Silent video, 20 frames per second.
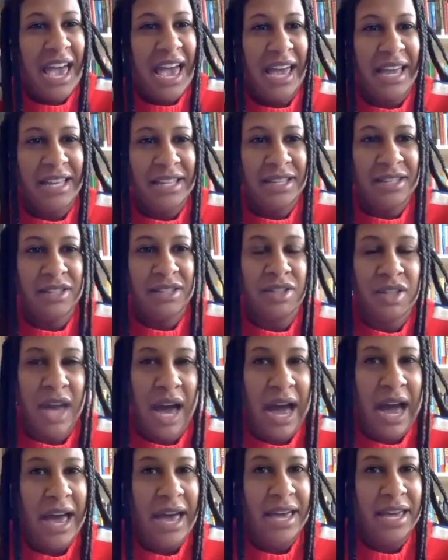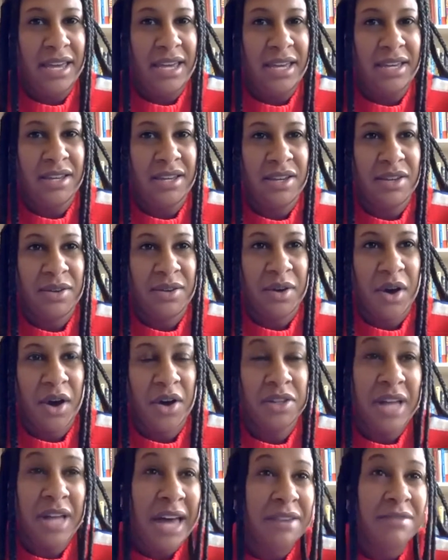And a
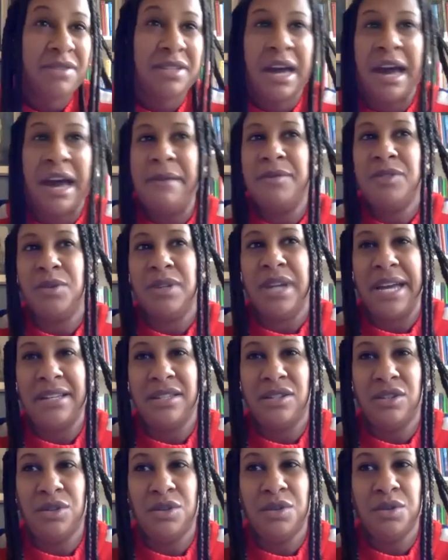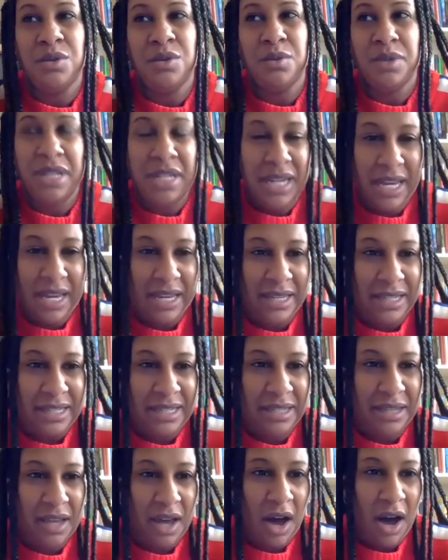lot of times when I do
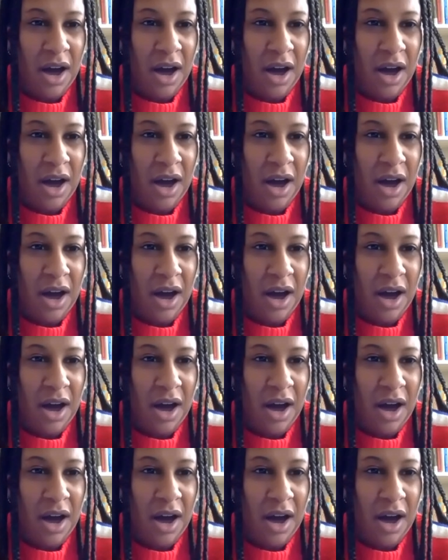readings,